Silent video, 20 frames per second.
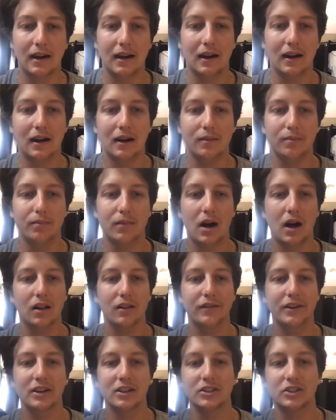
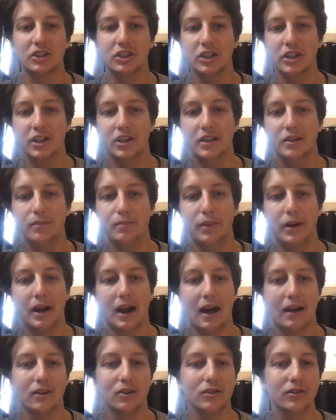Oliveira is good, but
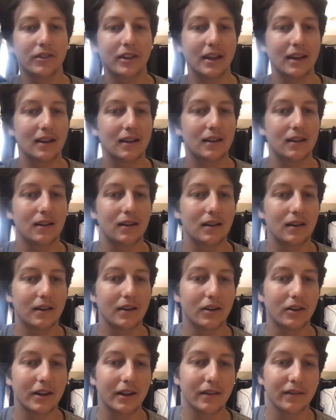I don't think
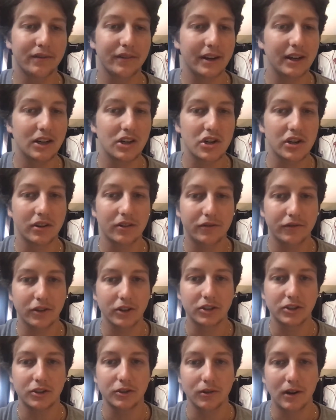he'll get finished in the
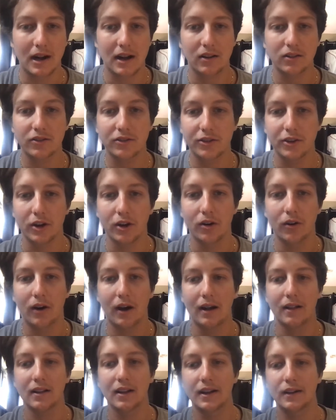first two rounds, so
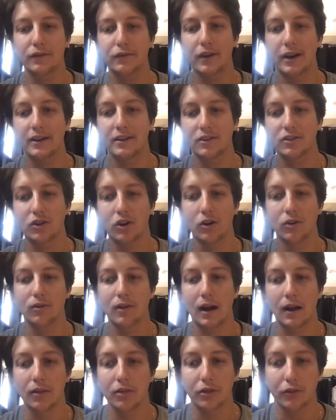I like fight to start
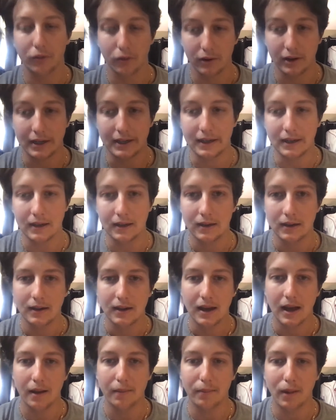round three
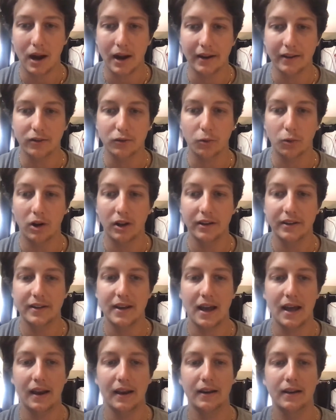at minus
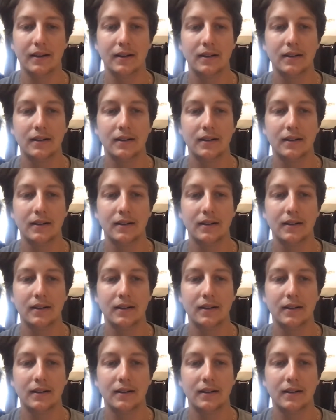110.